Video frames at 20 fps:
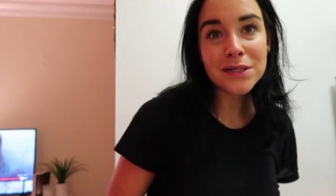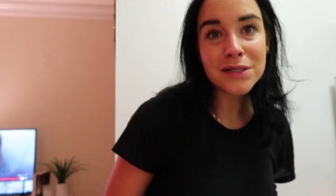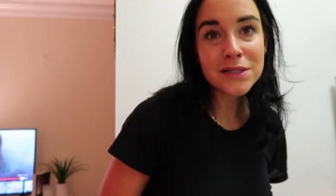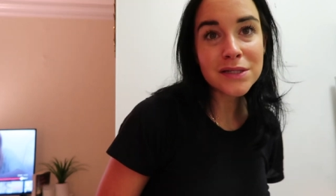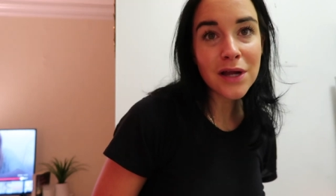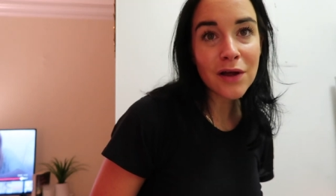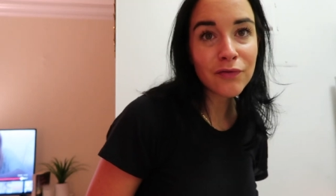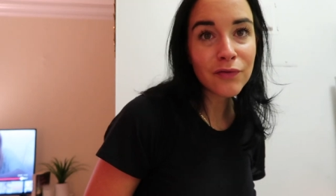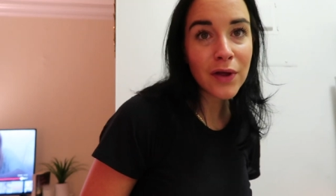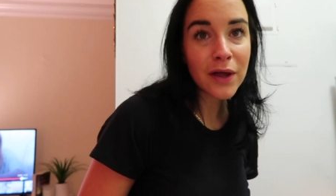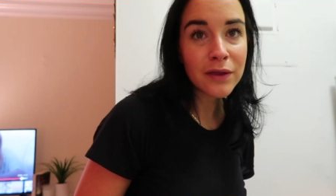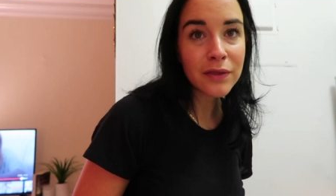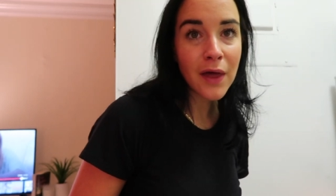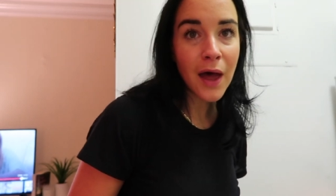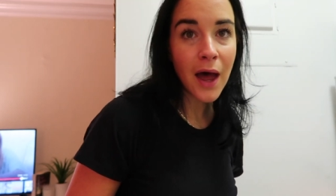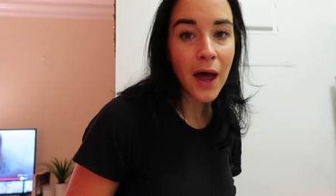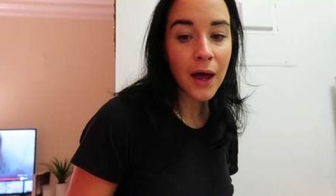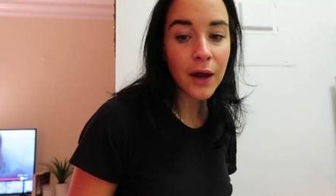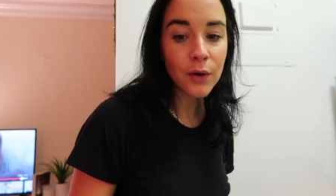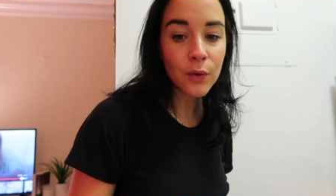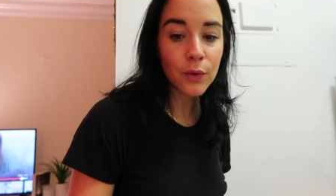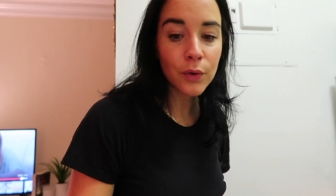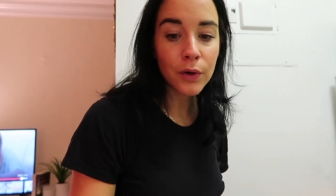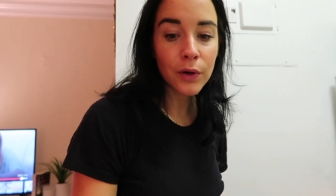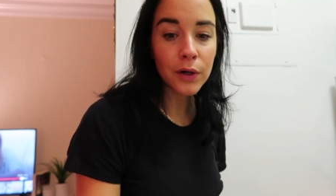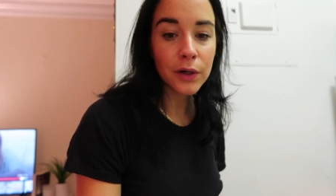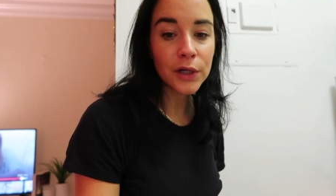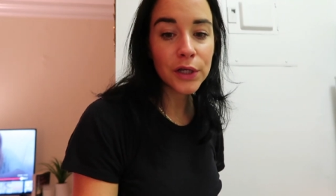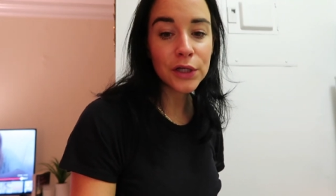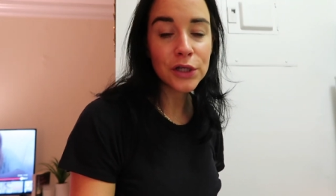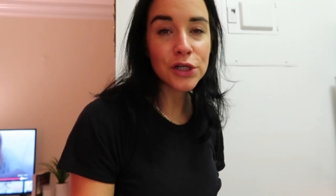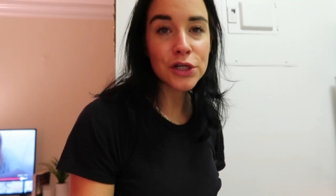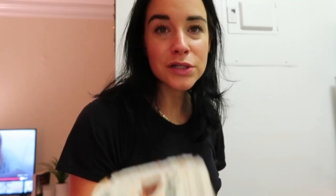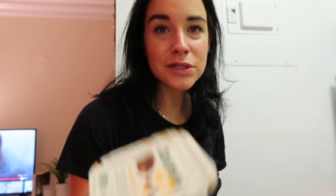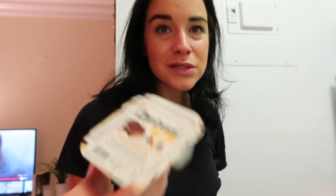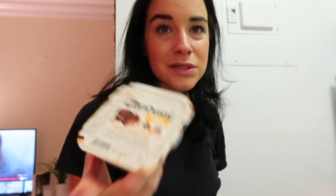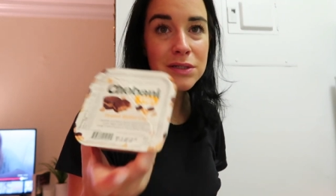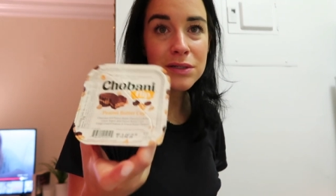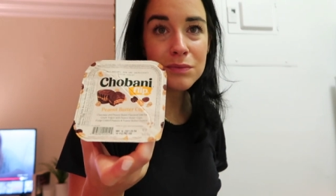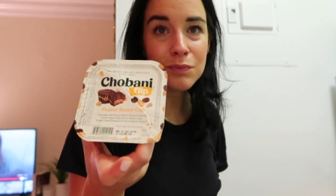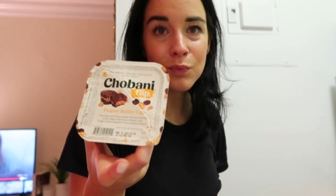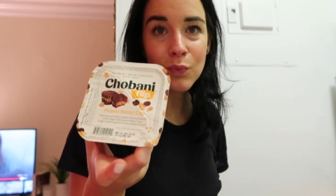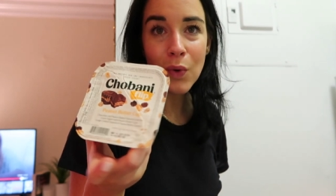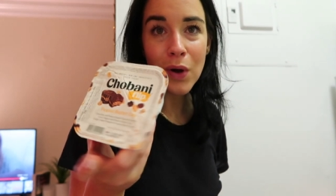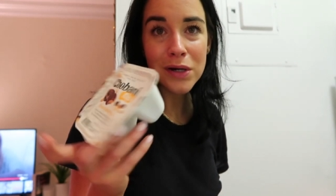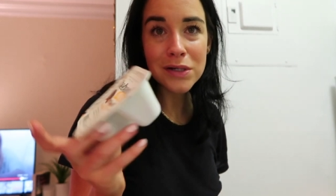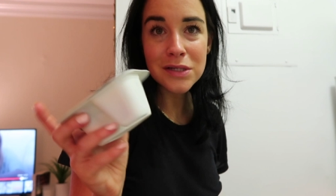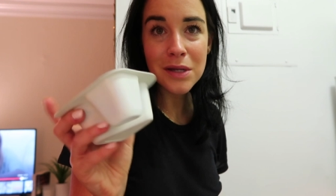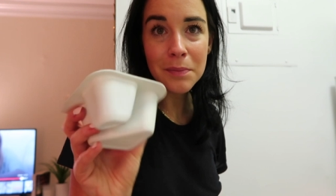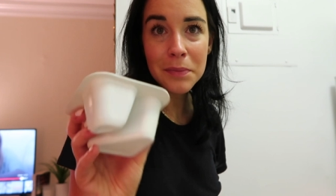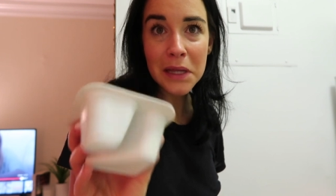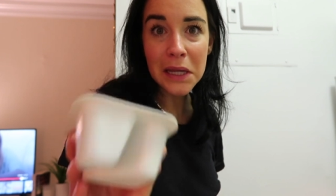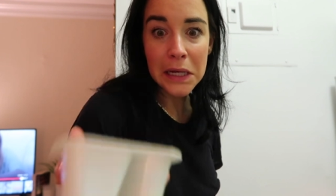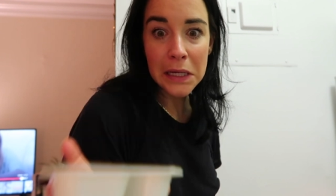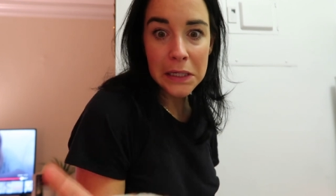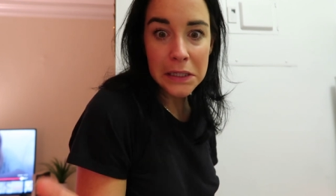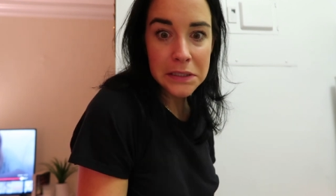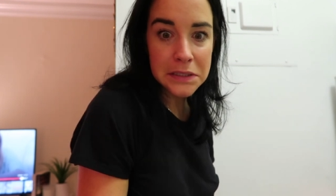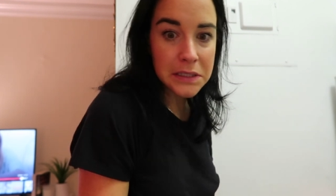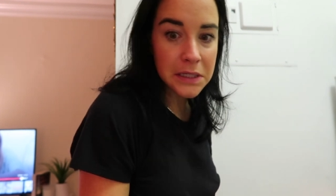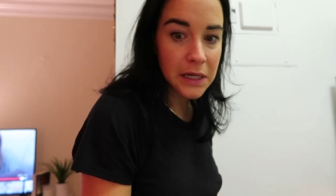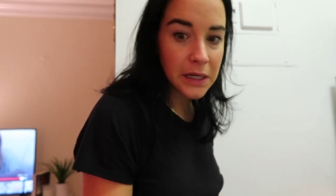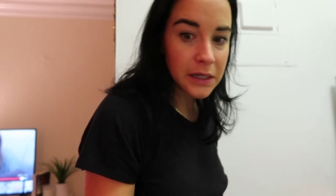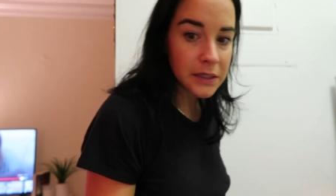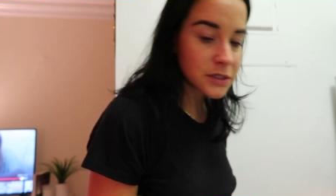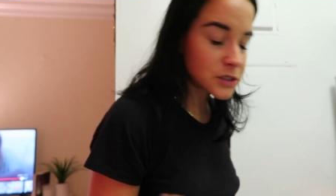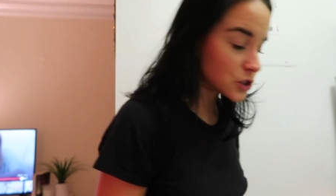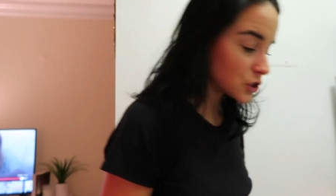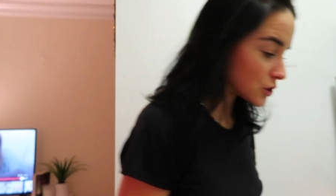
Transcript: and stuff like that, or you just want something easy. It's